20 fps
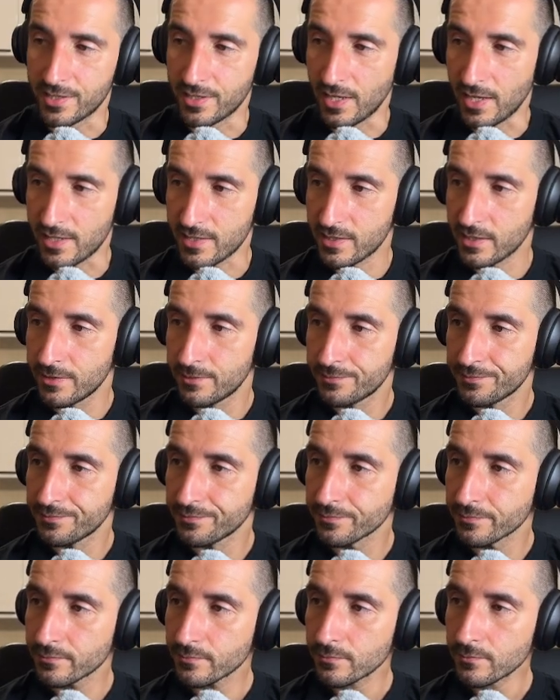task.
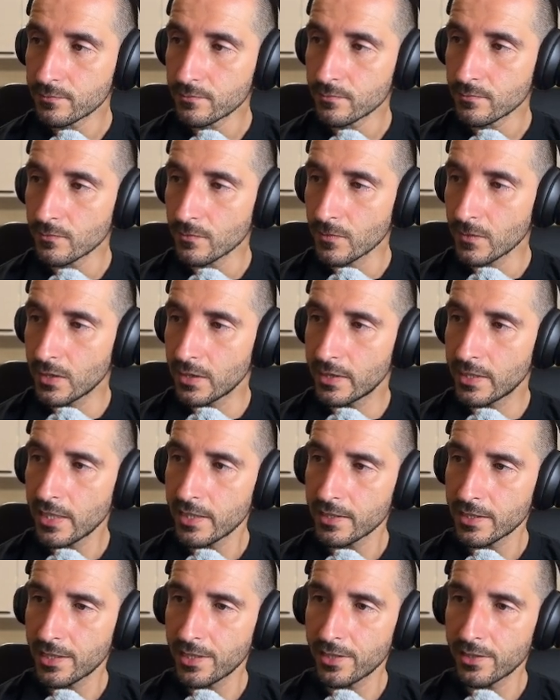Then
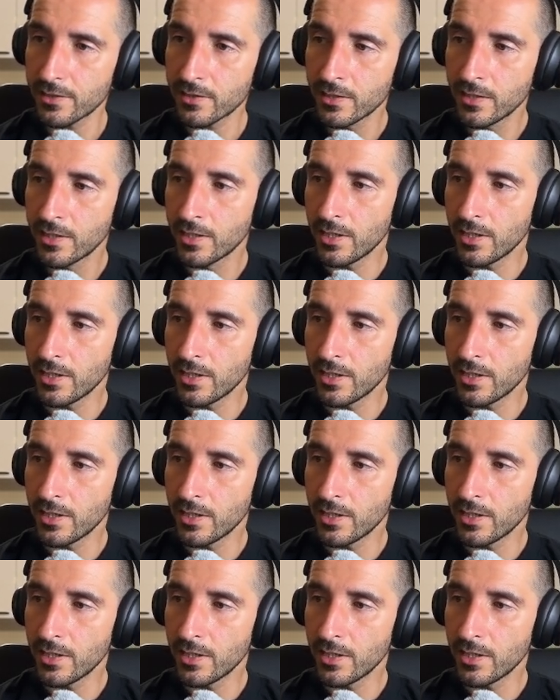here